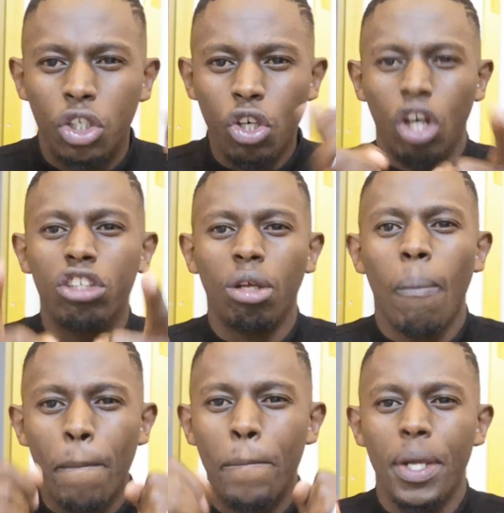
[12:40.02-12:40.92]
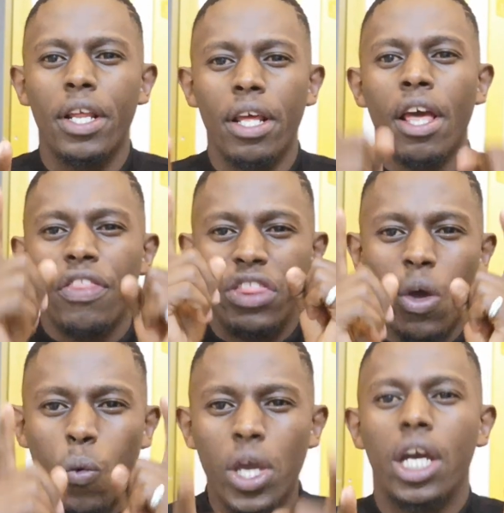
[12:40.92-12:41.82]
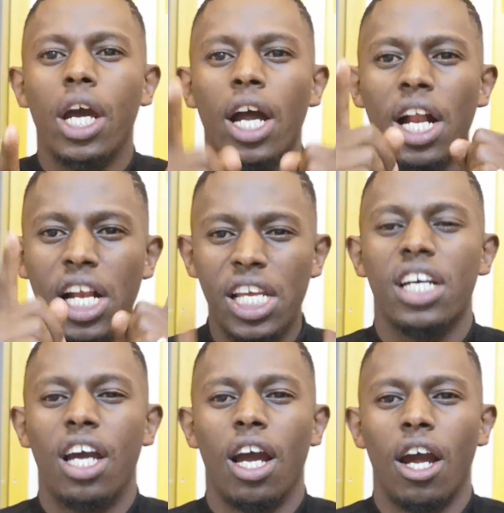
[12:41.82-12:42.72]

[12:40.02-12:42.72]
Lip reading: Don't be the weak link.